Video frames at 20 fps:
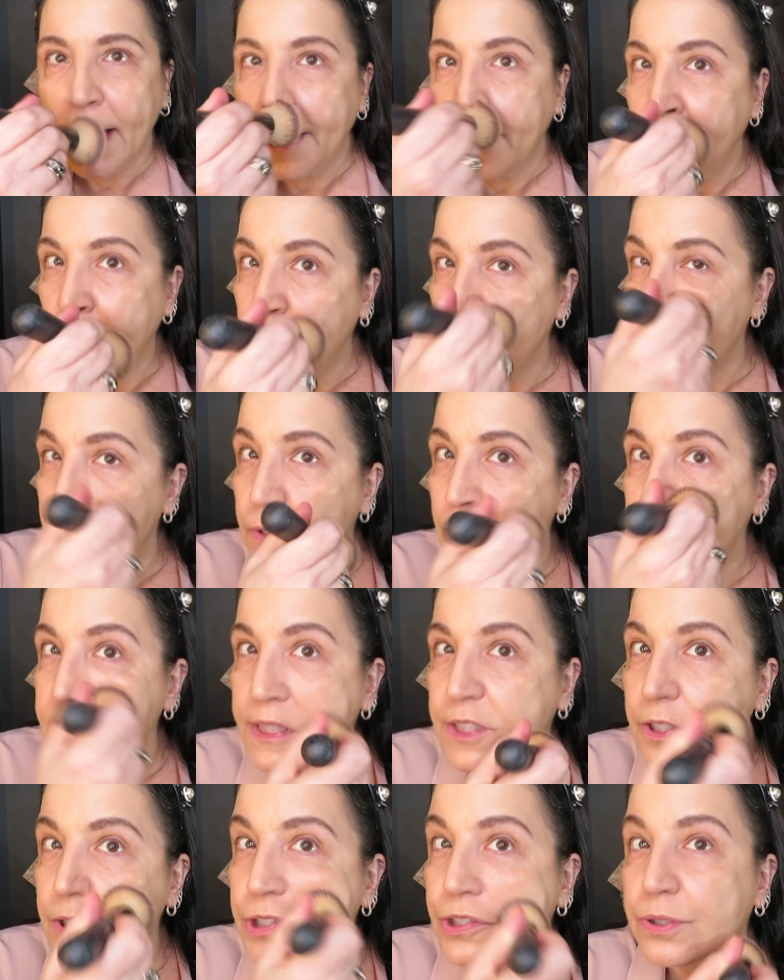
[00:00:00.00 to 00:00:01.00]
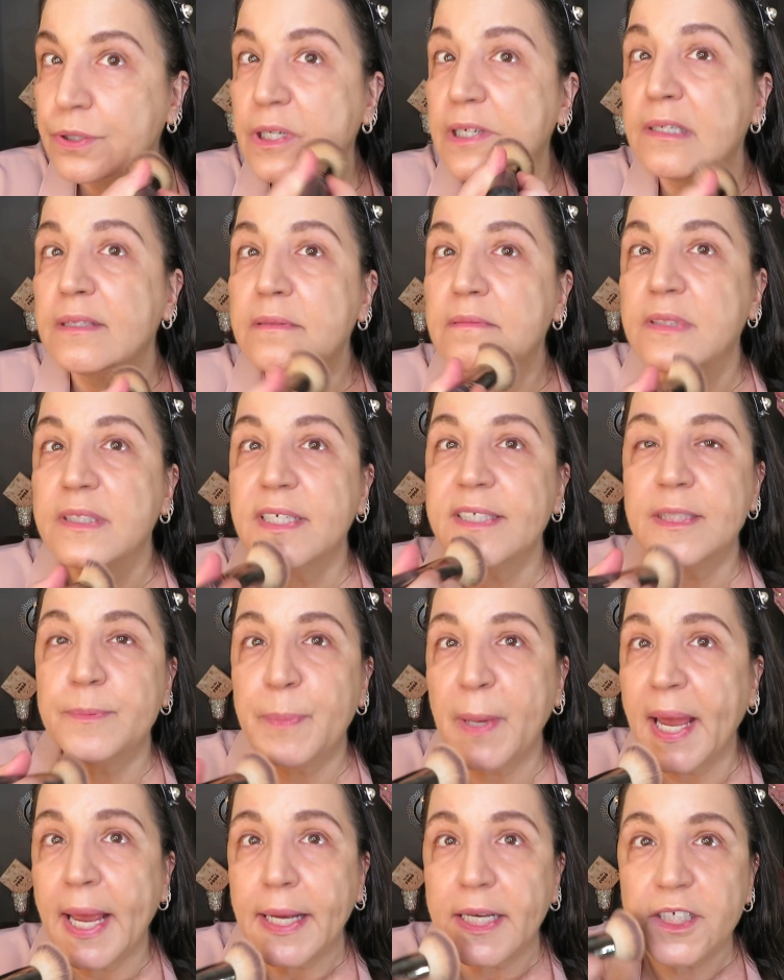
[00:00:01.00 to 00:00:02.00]
Neutral is neutral. It's
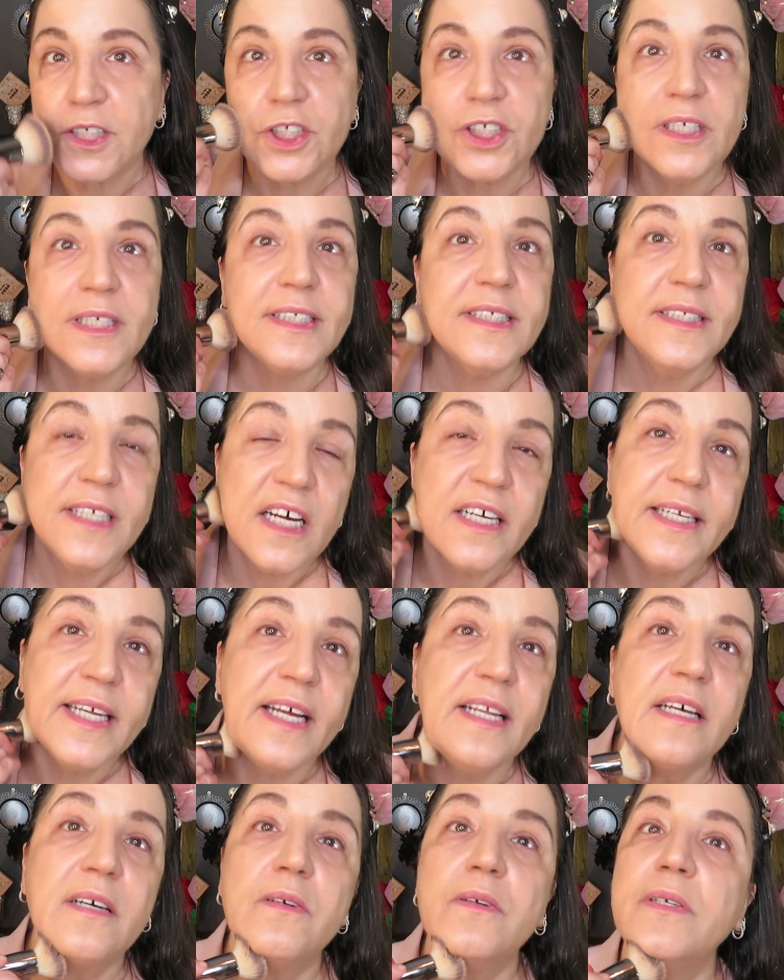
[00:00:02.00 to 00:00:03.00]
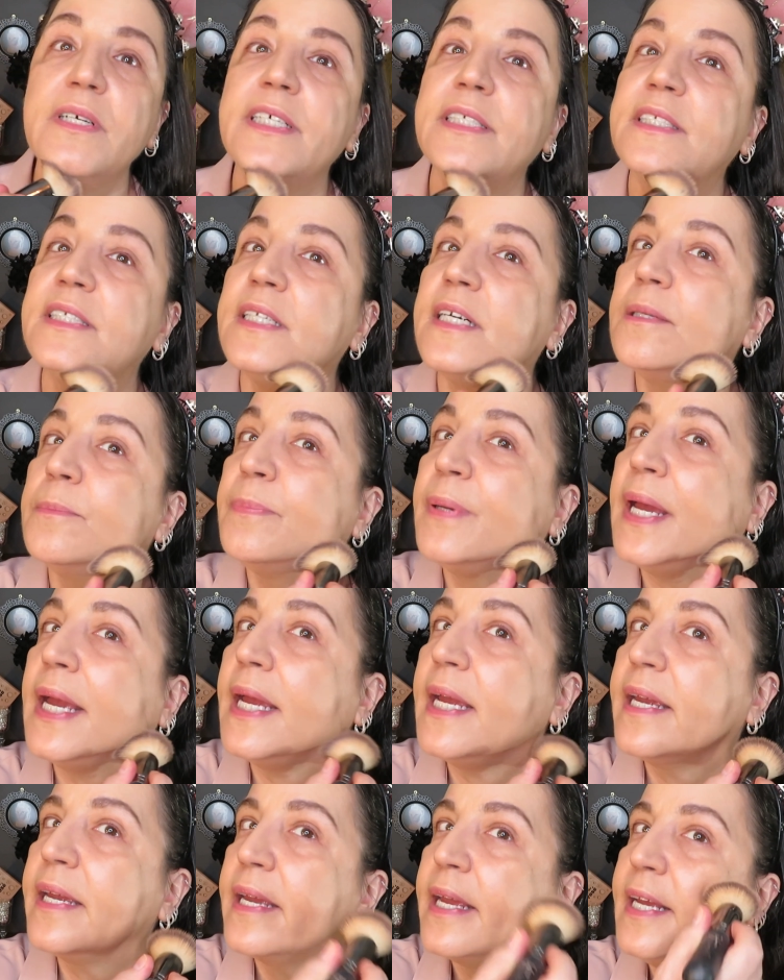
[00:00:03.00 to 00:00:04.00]
beige. It's not yellow, it's not
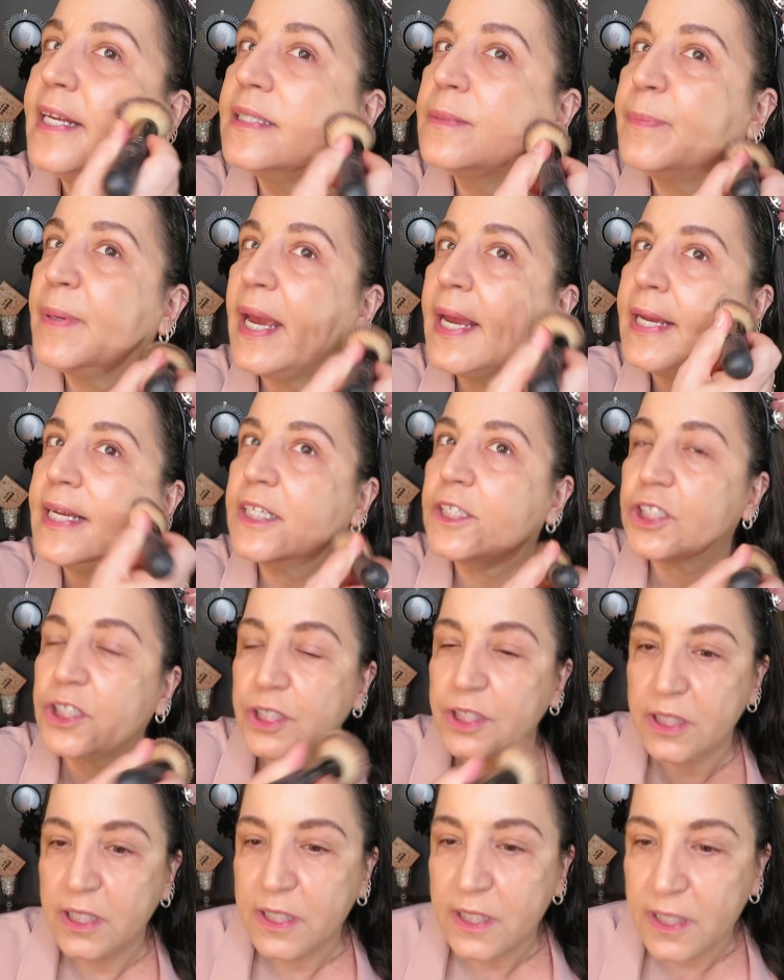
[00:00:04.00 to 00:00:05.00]
pink, it's beige.